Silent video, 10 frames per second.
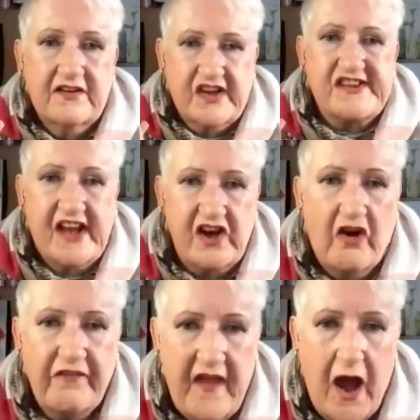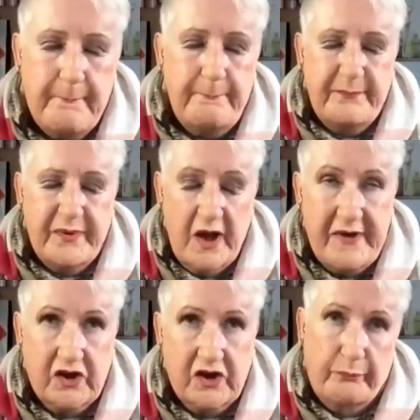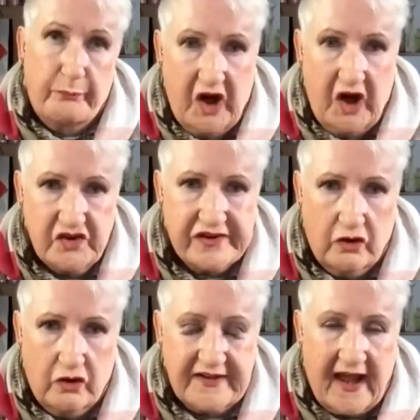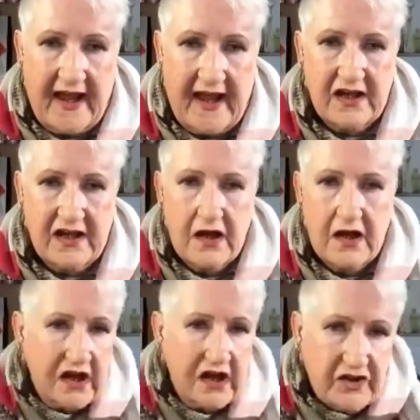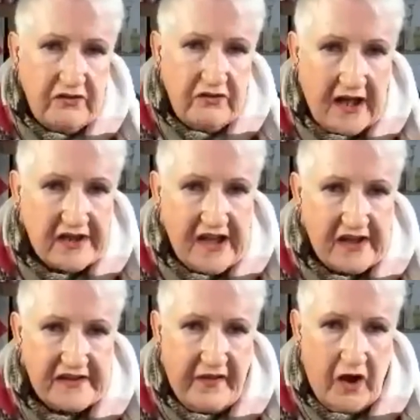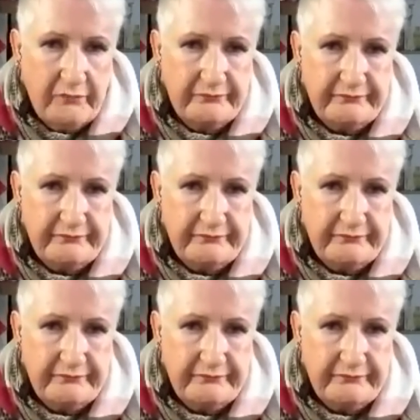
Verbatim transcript: stay on their yes. blooming computers all day because they don't access them.